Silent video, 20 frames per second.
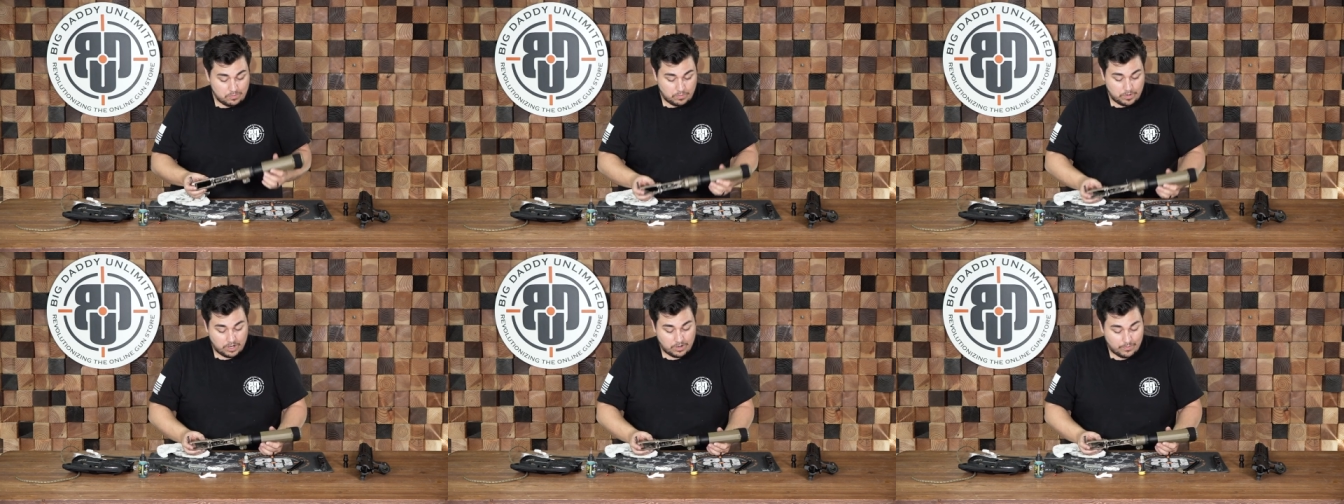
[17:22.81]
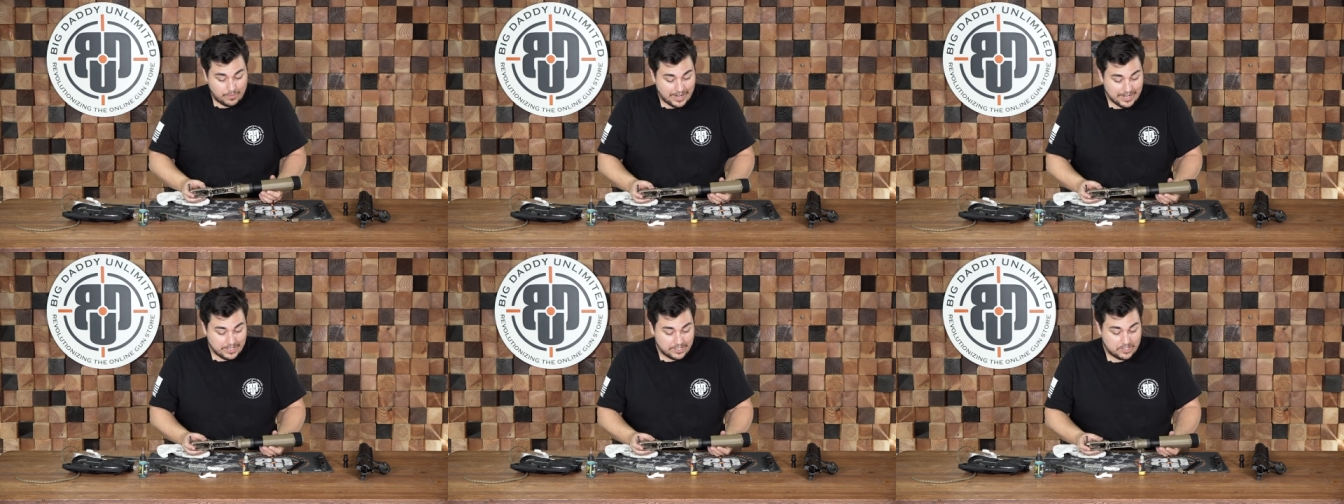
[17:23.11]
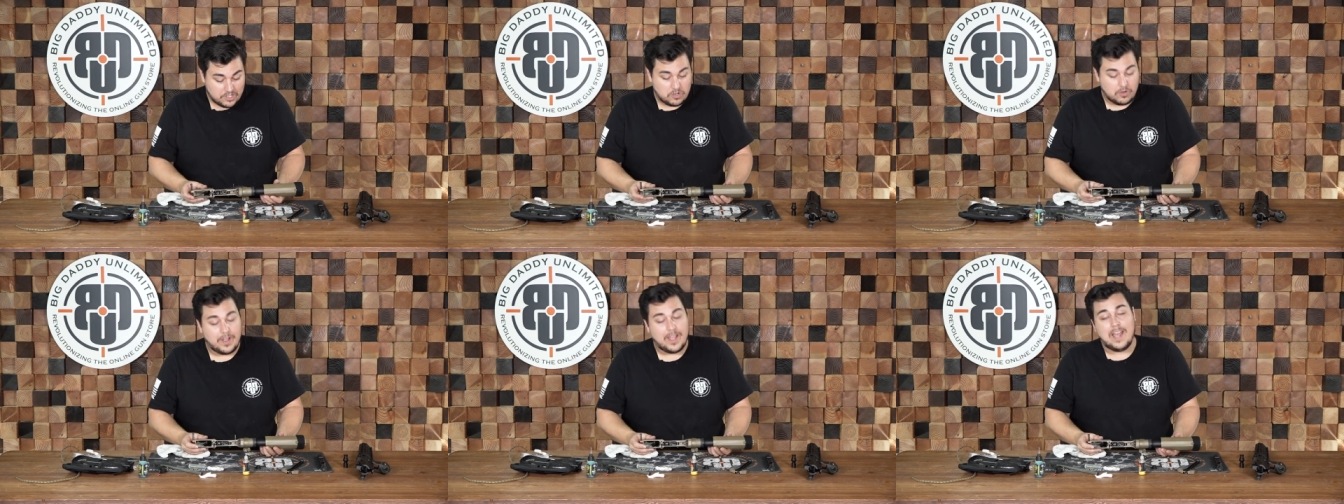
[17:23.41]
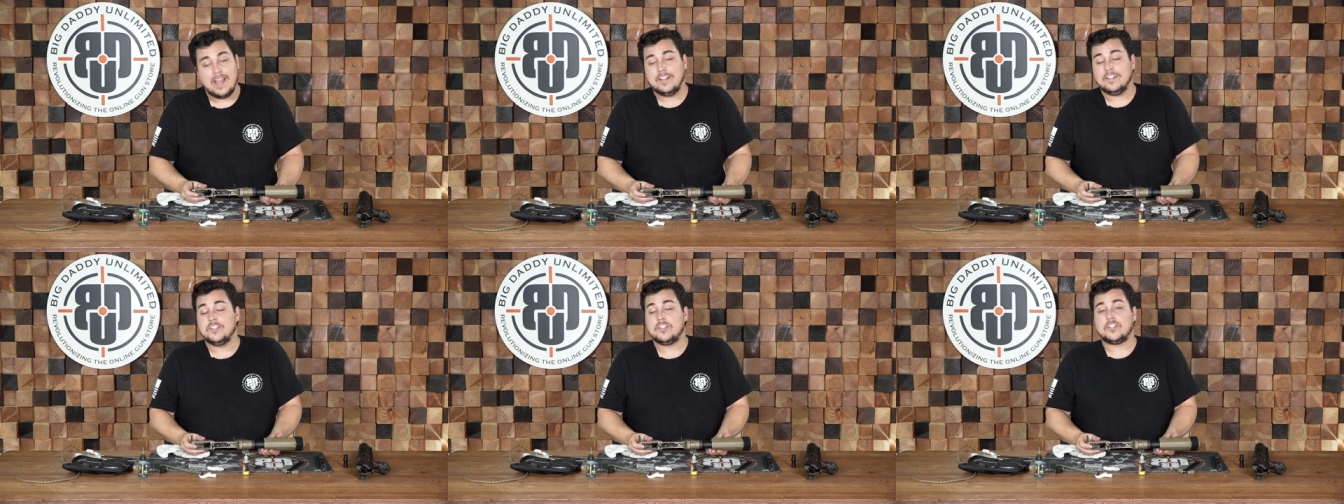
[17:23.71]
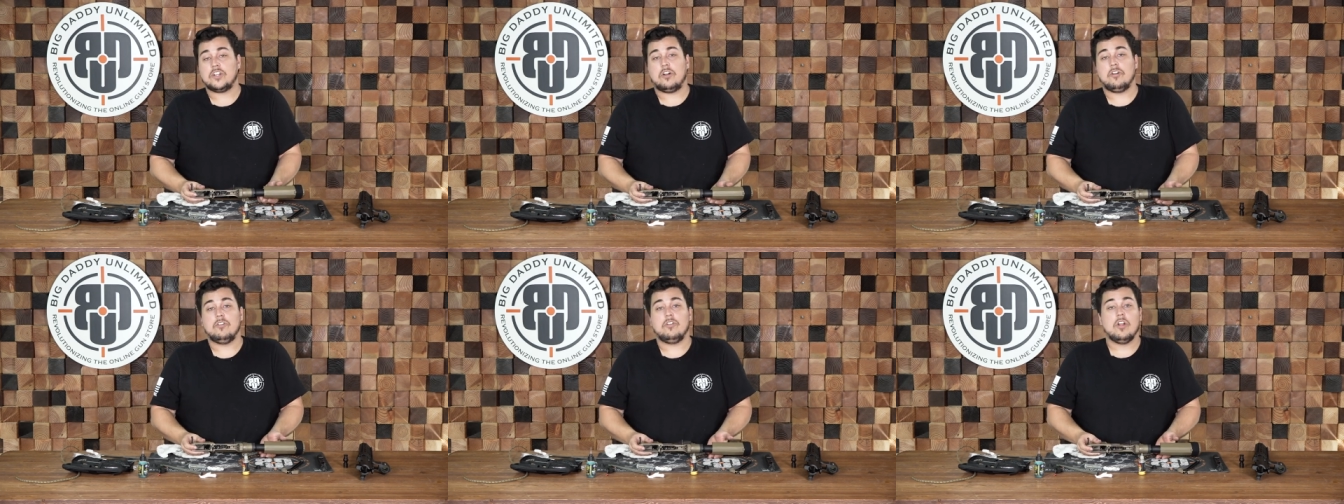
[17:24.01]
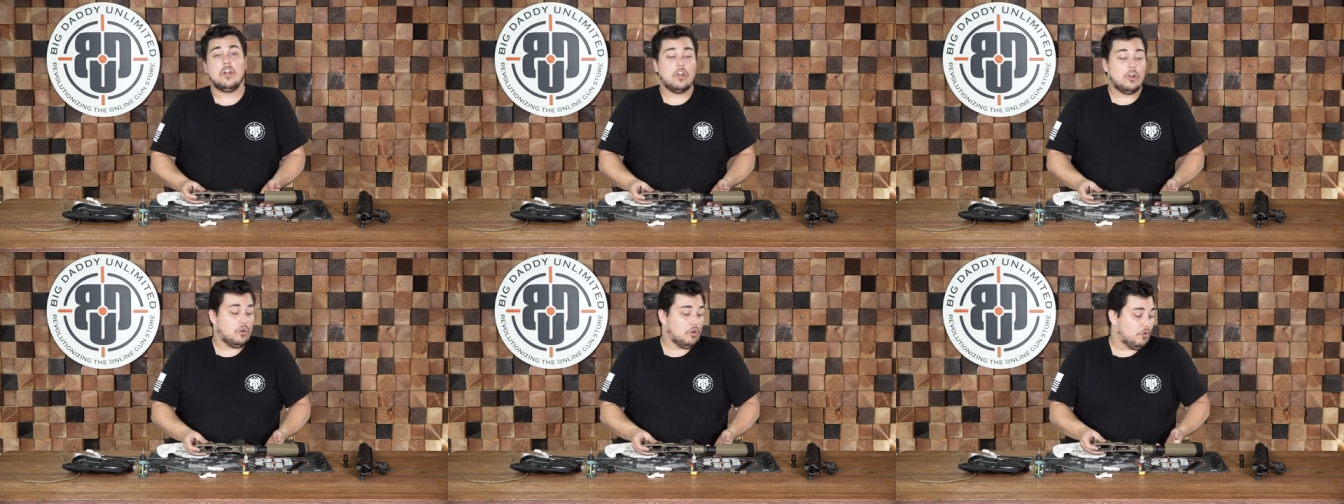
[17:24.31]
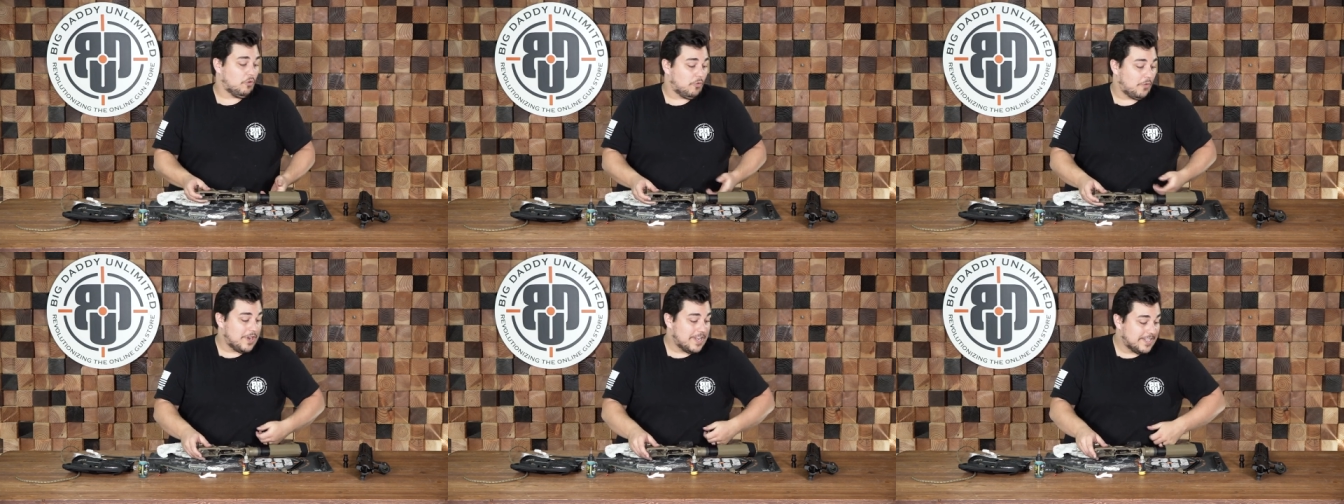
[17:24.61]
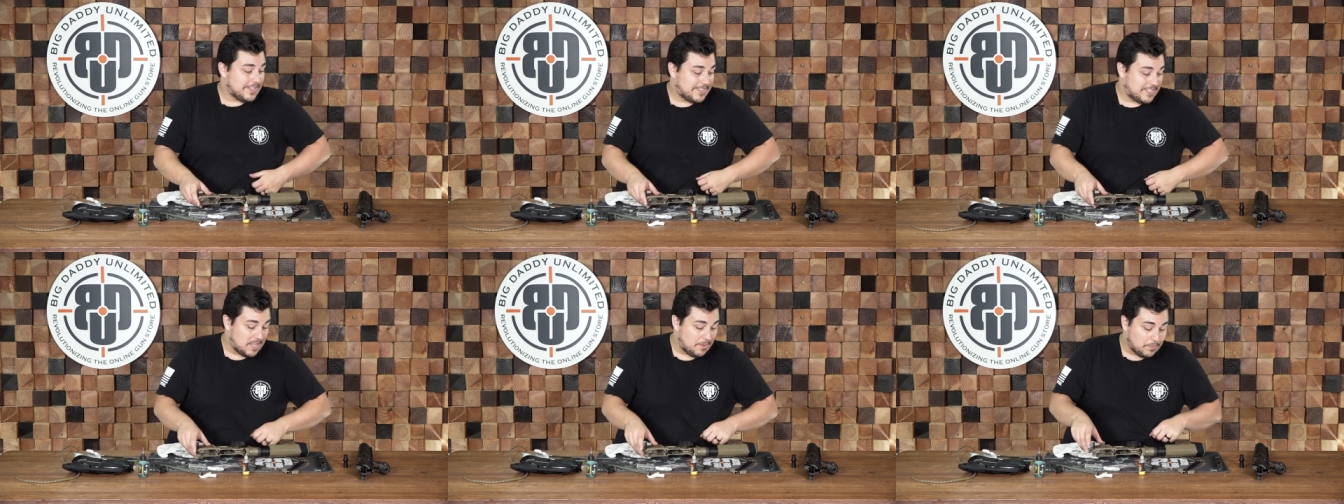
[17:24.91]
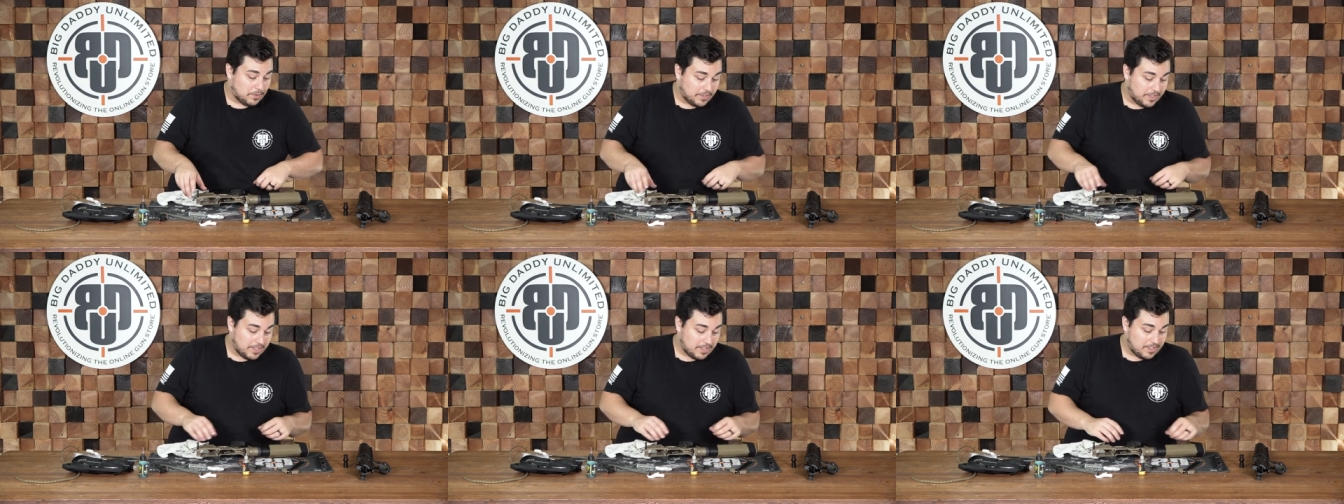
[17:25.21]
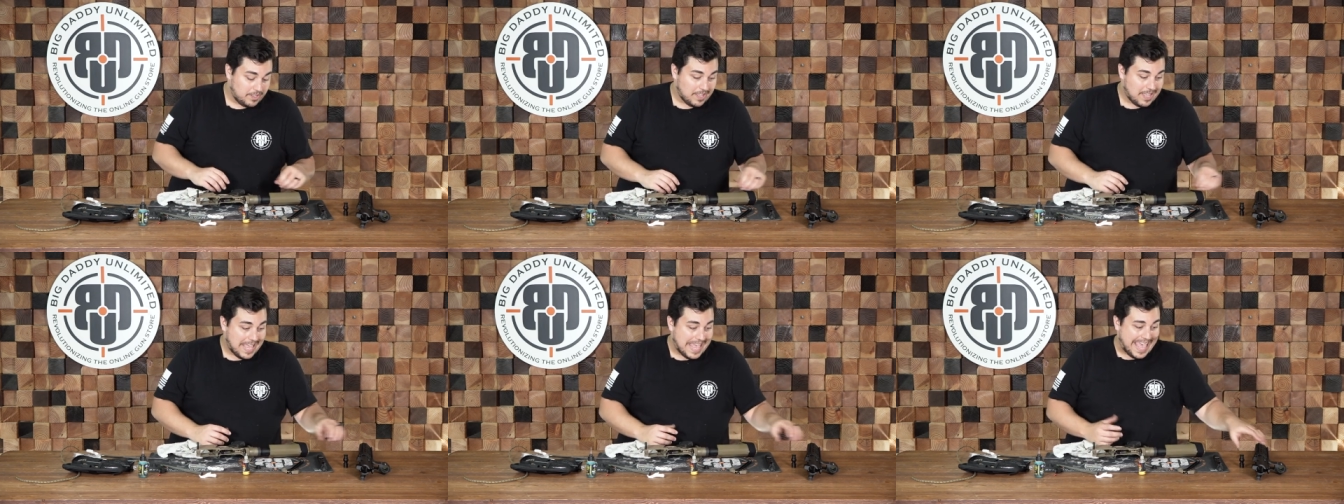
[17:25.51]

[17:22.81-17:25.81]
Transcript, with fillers: We are ready to go ahead and start reassembling.